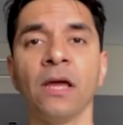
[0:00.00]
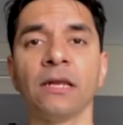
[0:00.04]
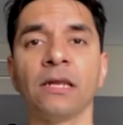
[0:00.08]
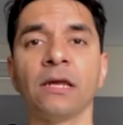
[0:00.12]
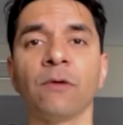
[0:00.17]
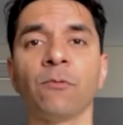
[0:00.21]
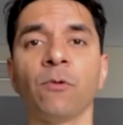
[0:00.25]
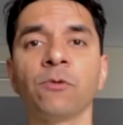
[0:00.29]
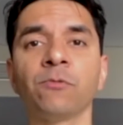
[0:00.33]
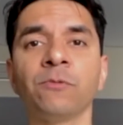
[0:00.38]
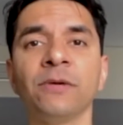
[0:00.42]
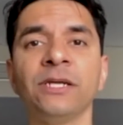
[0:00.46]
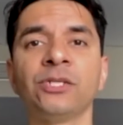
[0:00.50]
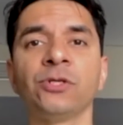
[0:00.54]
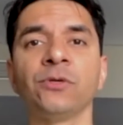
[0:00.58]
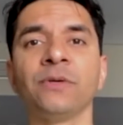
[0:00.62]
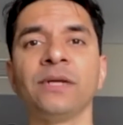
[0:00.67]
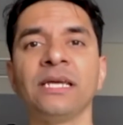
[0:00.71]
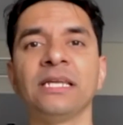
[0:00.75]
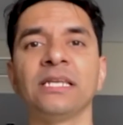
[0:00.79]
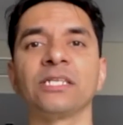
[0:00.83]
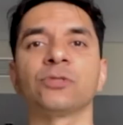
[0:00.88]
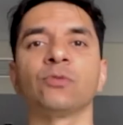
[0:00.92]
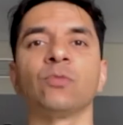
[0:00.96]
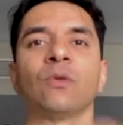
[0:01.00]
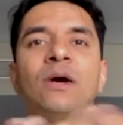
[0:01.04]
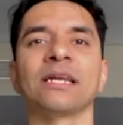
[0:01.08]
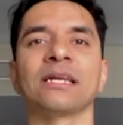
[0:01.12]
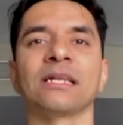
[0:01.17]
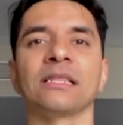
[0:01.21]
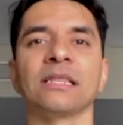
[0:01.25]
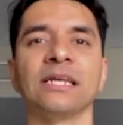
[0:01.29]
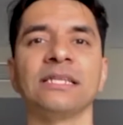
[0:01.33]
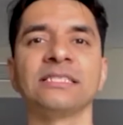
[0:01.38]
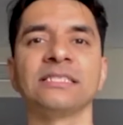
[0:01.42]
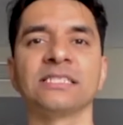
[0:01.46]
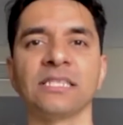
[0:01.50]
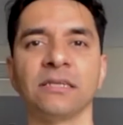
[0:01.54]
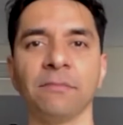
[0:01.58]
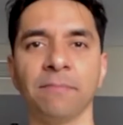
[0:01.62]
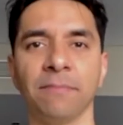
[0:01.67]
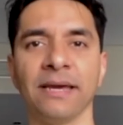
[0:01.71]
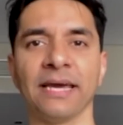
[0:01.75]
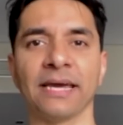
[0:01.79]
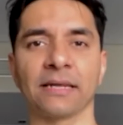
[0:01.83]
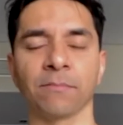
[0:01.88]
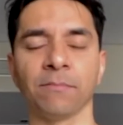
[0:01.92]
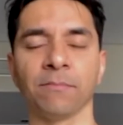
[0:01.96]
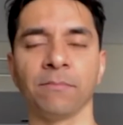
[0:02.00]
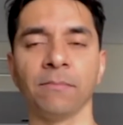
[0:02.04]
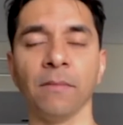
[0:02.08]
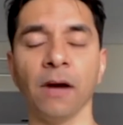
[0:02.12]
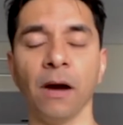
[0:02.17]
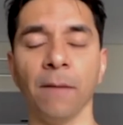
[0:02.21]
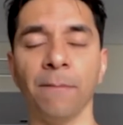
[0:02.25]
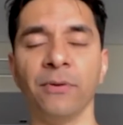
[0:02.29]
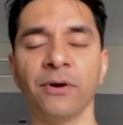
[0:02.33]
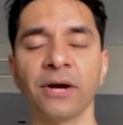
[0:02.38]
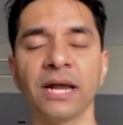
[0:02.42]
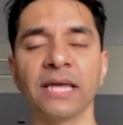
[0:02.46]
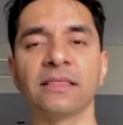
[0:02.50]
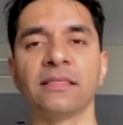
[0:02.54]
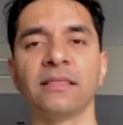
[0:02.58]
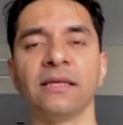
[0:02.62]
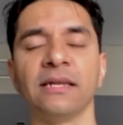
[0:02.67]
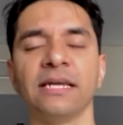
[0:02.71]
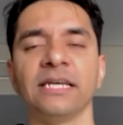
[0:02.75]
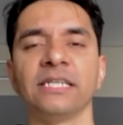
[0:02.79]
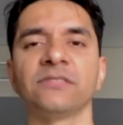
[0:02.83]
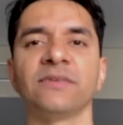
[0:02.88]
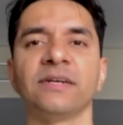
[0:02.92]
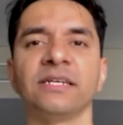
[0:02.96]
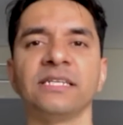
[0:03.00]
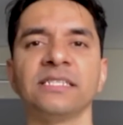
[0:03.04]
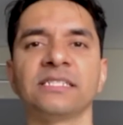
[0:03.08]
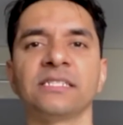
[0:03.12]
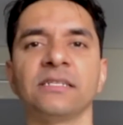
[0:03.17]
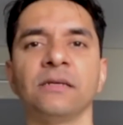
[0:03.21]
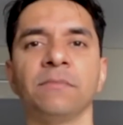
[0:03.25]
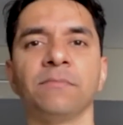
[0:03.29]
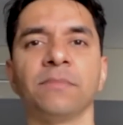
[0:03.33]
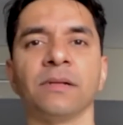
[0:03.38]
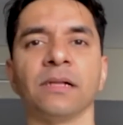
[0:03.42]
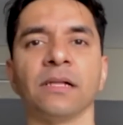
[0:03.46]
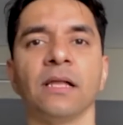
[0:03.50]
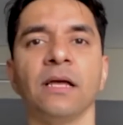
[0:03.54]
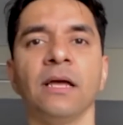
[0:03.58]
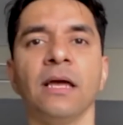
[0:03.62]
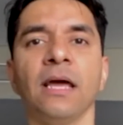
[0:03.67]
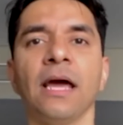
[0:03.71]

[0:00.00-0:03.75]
Now what we're doing in this one cleansing breath today is very simple.